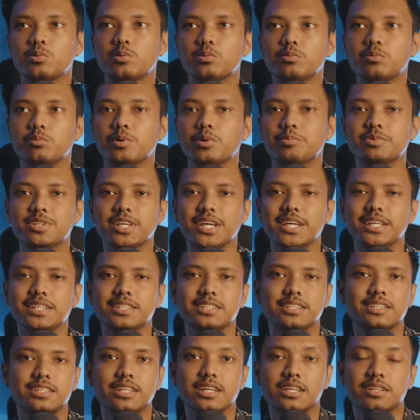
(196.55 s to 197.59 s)
websites
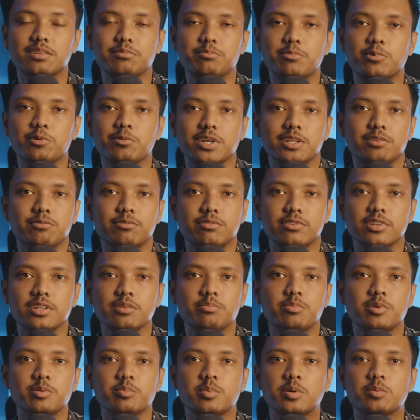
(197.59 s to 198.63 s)
that provide free
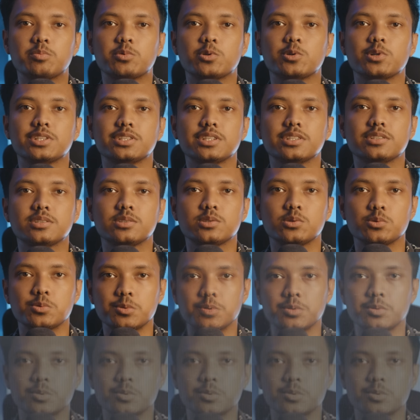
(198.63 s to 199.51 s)
Premiere Pro assets too.